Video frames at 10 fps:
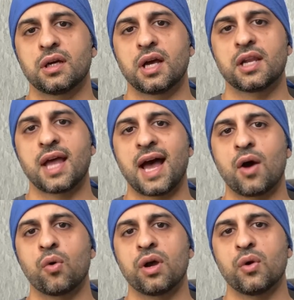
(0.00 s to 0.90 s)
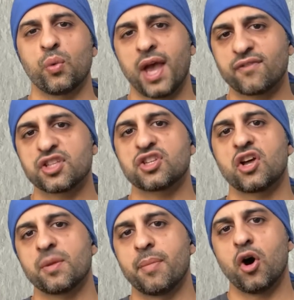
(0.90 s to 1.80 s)
and how we have to start
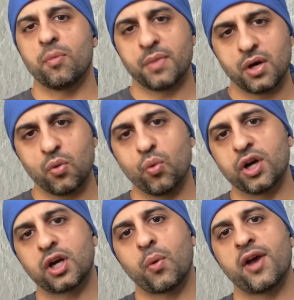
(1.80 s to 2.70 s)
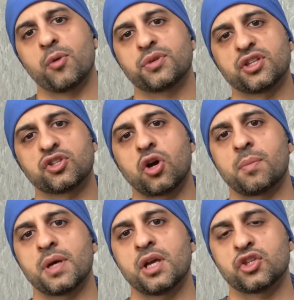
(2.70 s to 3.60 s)
at the bottom, work our way up to the top.
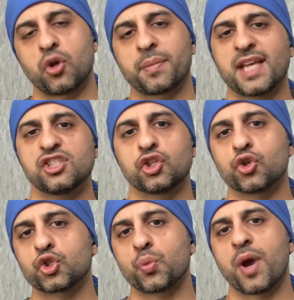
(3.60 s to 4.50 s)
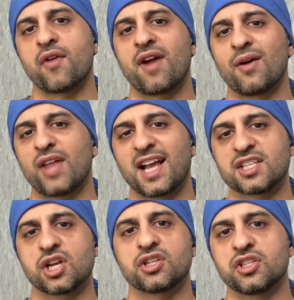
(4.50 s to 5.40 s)
So I'm guessing you're somewhere around
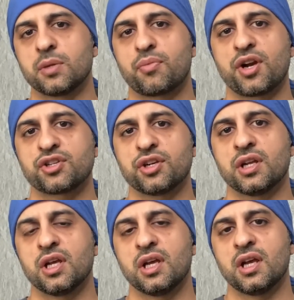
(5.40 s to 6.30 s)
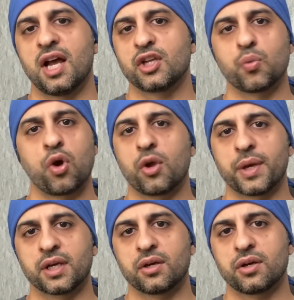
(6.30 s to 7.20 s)
anxiety, depression, and you're
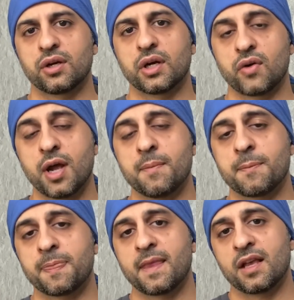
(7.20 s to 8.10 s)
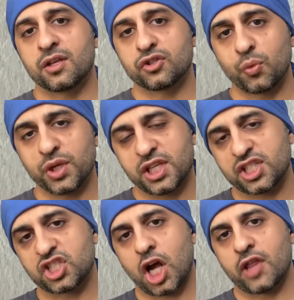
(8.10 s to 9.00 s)
wallowing, right? So we need to
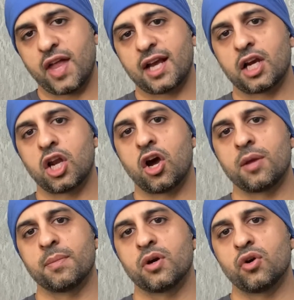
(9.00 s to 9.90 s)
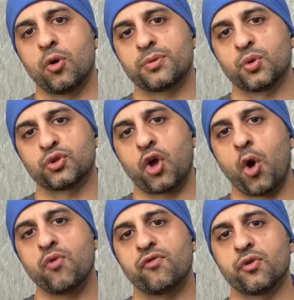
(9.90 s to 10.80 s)
start that climb up towards
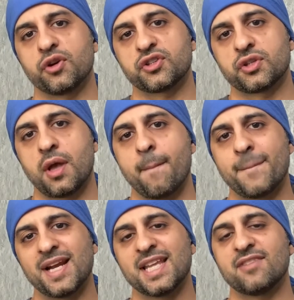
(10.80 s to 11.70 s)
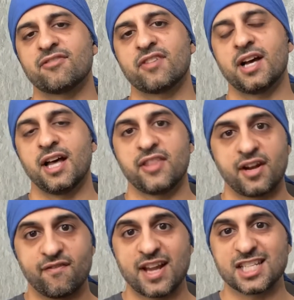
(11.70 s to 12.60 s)
hopefulness, belief, and then
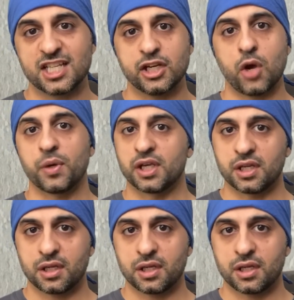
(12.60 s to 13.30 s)
eventually knowing